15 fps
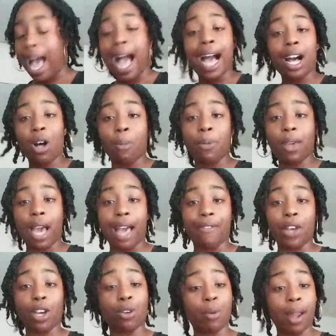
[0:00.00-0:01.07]
I hope you
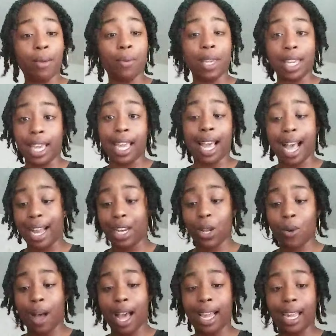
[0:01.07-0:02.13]
have a great weekend. I
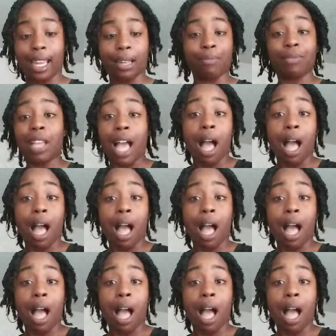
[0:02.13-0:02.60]
know I am.